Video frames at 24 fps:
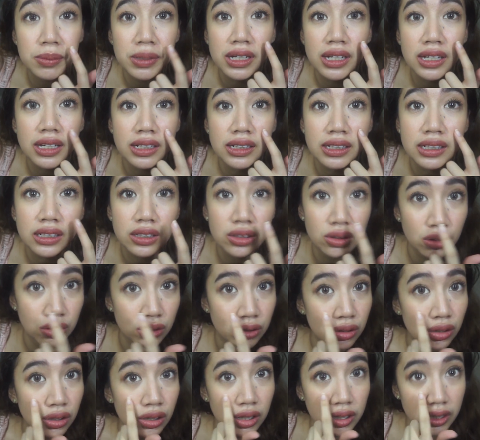may
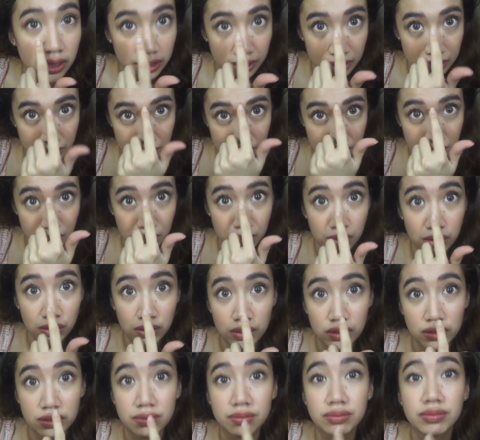dito and
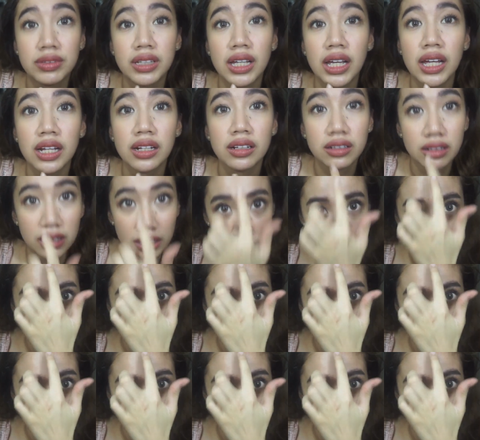dito, yan.